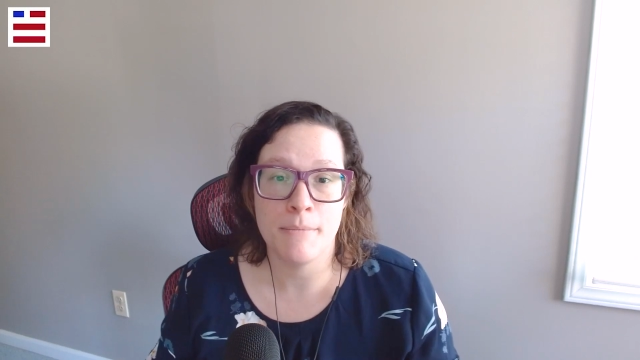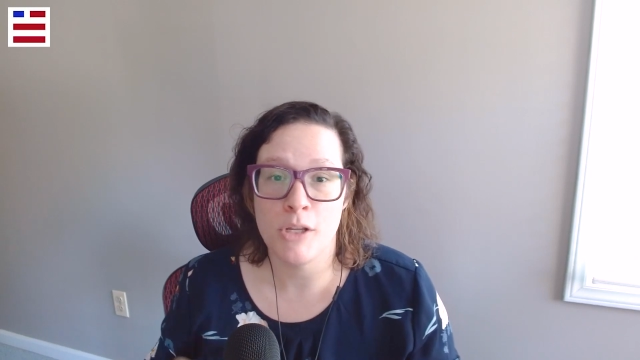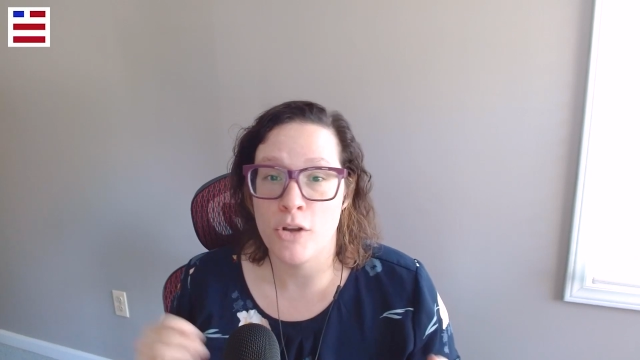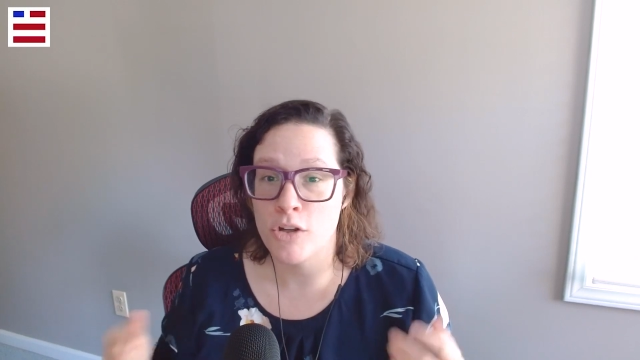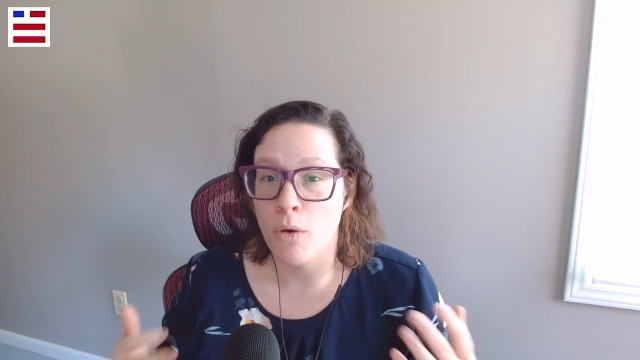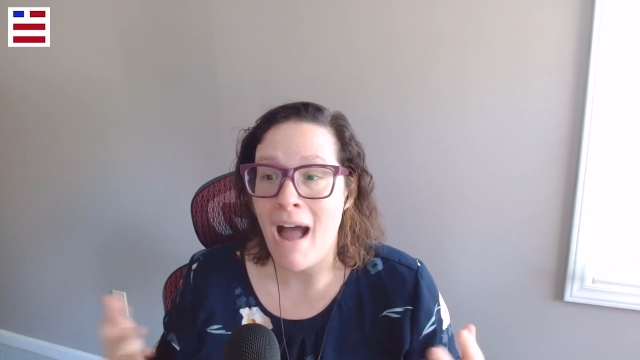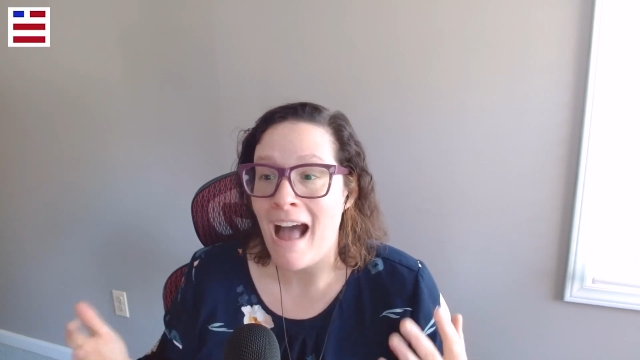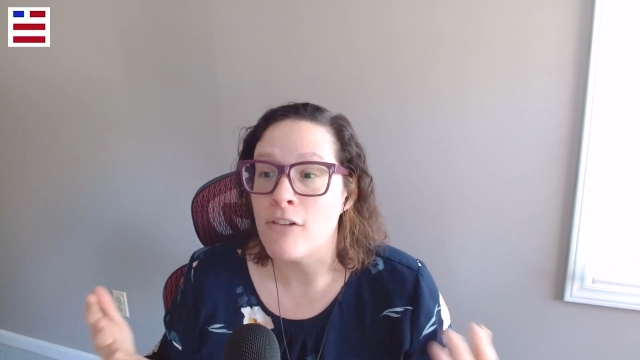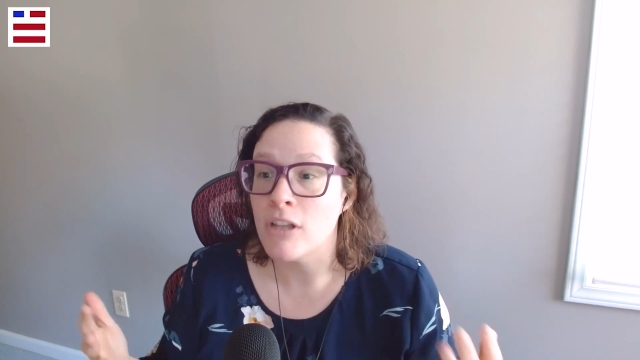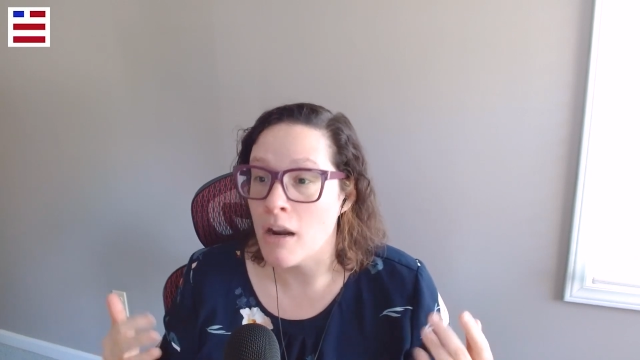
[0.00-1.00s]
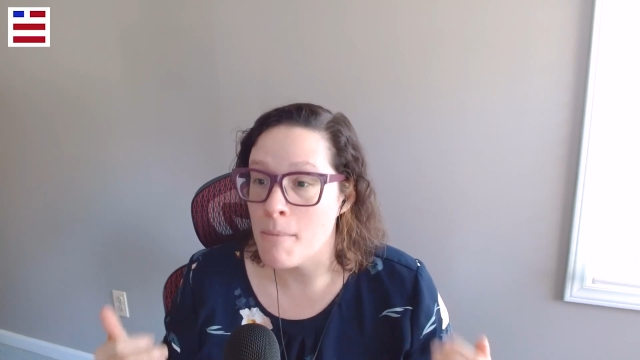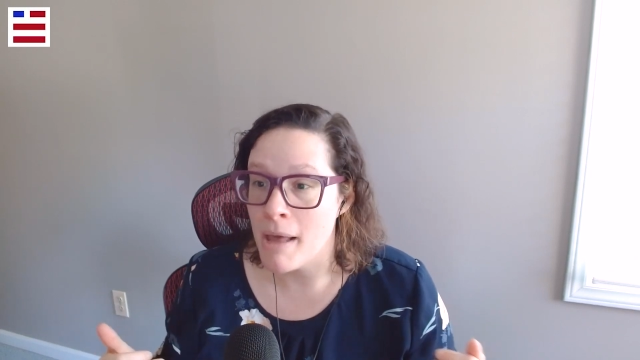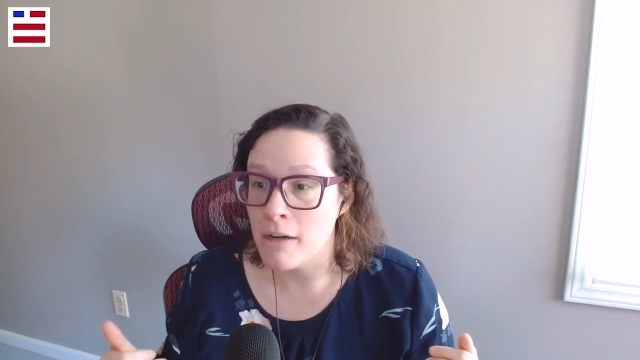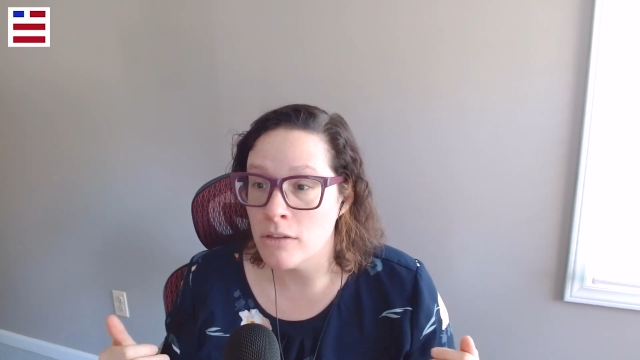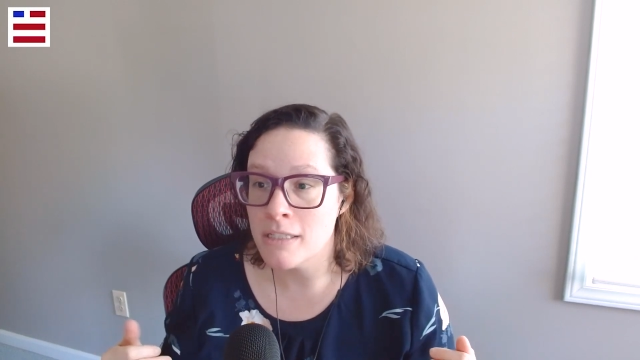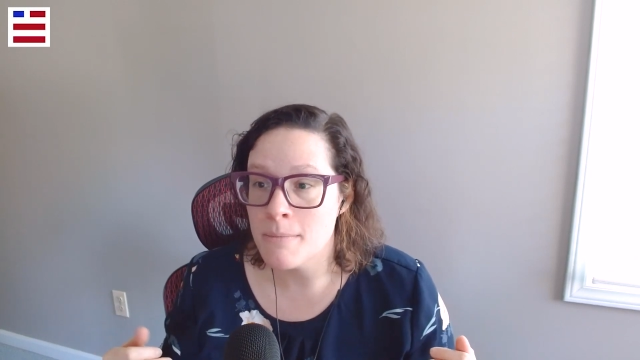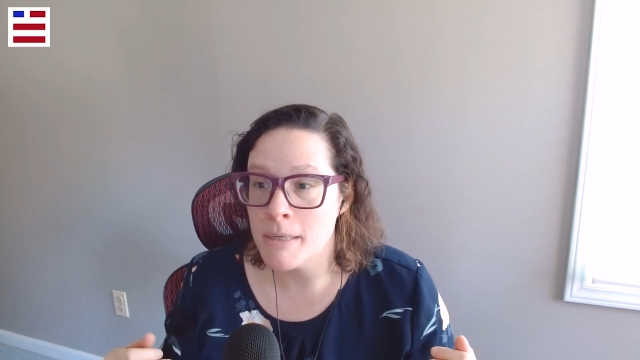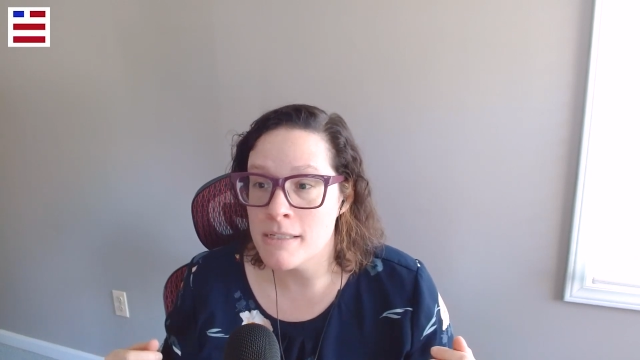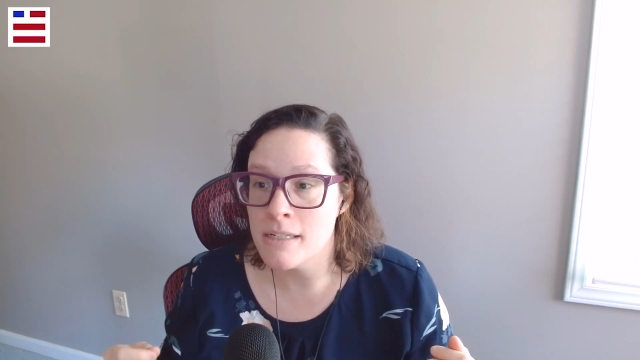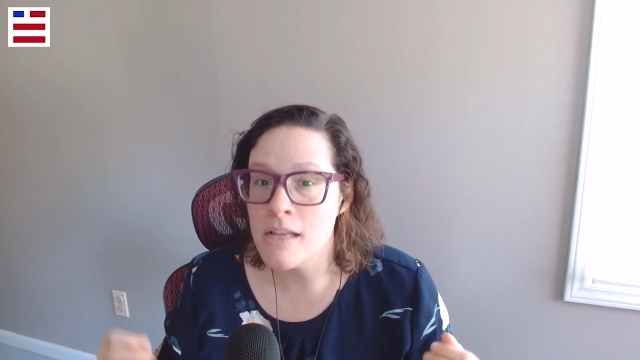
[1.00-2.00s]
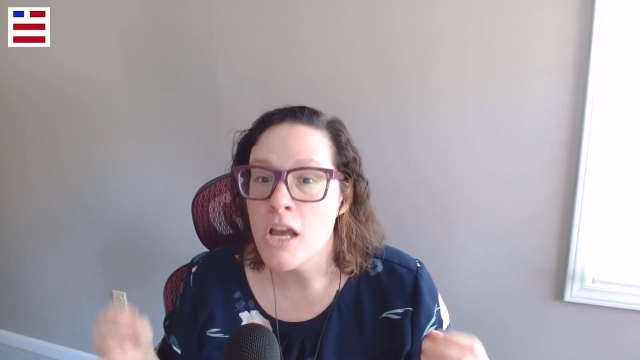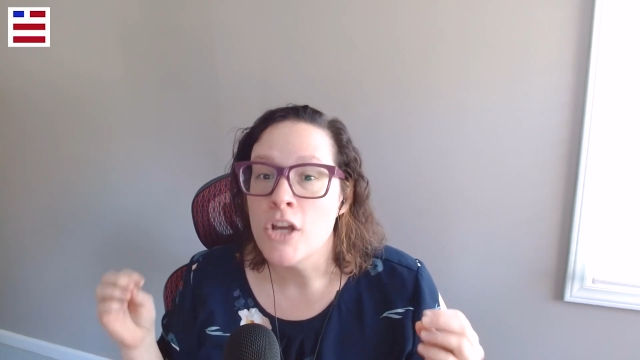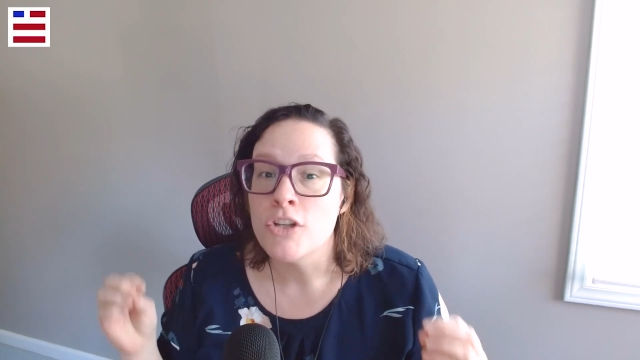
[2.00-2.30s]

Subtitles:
you don't have a lot of medical expenses,